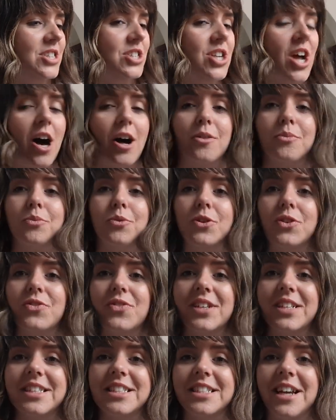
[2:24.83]

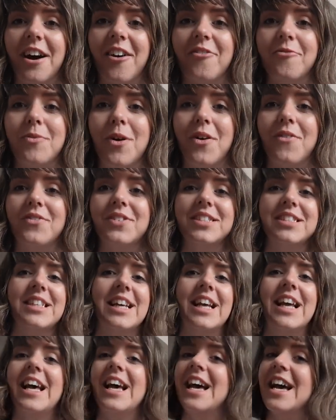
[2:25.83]
childproofing stuff, but
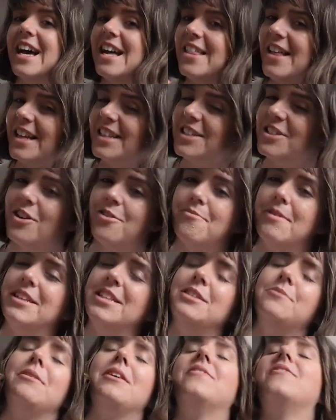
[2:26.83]
obviously that's not
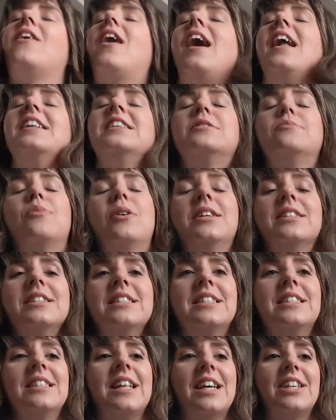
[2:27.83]
meant to be for Isla's present.